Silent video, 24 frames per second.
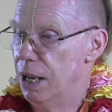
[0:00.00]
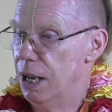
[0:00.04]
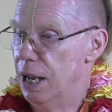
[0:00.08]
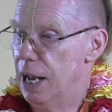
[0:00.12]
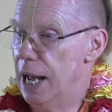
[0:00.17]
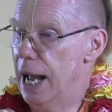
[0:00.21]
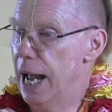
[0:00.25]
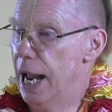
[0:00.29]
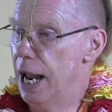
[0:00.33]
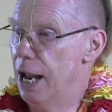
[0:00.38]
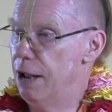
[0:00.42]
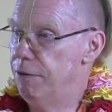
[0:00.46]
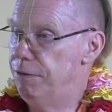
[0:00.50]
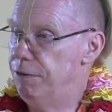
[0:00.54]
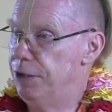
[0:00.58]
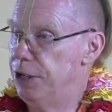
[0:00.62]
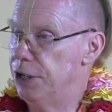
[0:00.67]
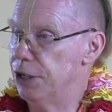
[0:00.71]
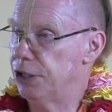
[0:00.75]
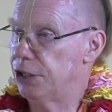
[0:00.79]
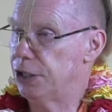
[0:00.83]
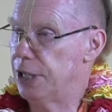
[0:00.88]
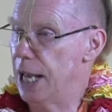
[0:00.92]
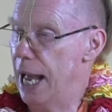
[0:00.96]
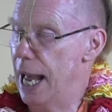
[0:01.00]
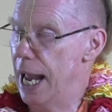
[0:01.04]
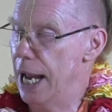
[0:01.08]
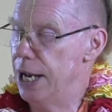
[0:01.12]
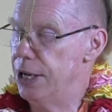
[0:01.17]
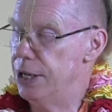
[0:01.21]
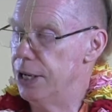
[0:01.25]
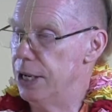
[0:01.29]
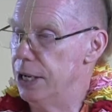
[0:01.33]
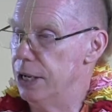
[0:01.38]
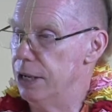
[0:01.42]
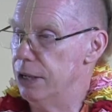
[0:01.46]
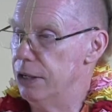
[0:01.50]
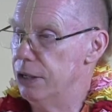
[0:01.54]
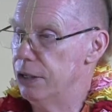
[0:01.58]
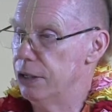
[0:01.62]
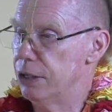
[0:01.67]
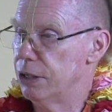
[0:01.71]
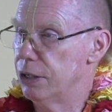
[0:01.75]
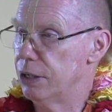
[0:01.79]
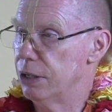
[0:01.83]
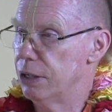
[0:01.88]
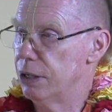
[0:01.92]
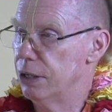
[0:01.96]
I have decided
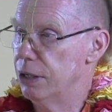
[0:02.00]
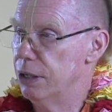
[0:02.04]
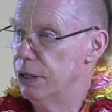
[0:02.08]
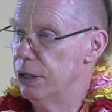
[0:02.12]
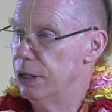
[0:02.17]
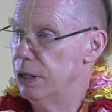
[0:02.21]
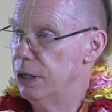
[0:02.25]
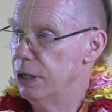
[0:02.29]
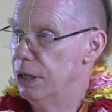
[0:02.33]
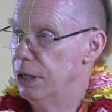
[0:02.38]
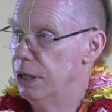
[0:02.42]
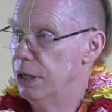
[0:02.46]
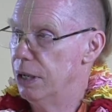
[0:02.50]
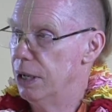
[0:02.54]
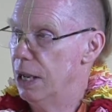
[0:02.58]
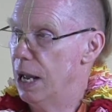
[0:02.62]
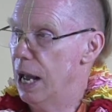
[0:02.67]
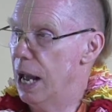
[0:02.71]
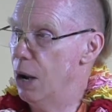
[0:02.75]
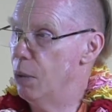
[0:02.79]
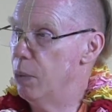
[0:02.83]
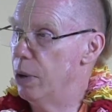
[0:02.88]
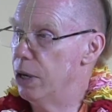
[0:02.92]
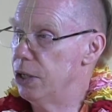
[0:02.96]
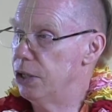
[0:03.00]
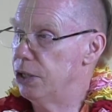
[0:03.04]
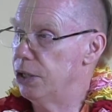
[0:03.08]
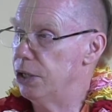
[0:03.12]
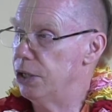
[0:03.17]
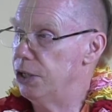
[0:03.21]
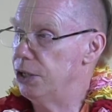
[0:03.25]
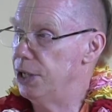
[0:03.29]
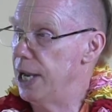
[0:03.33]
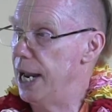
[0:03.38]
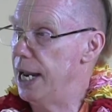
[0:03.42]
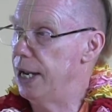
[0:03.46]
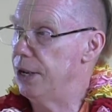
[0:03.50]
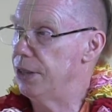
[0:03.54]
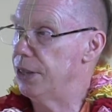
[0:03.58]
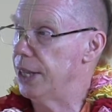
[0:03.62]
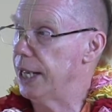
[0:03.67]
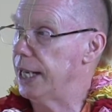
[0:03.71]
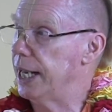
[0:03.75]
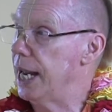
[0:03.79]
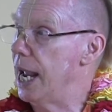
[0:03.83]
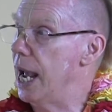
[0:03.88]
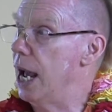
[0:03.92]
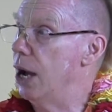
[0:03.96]
I want to take
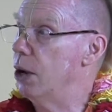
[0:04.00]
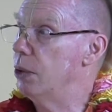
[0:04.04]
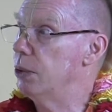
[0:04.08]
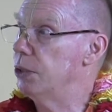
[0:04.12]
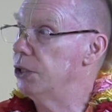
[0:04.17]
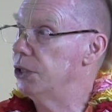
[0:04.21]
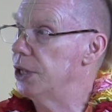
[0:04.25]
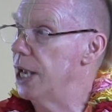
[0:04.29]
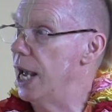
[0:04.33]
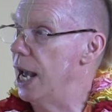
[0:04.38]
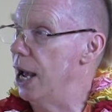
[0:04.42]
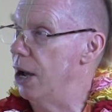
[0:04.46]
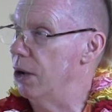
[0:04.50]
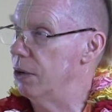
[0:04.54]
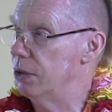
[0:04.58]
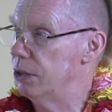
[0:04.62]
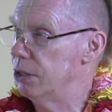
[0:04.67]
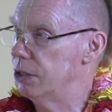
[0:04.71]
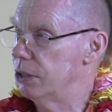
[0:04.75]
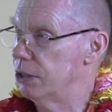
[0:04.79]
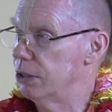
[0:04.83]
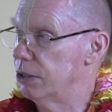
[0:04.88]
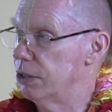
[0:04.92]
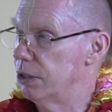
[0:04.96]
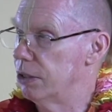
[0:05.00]
the cows out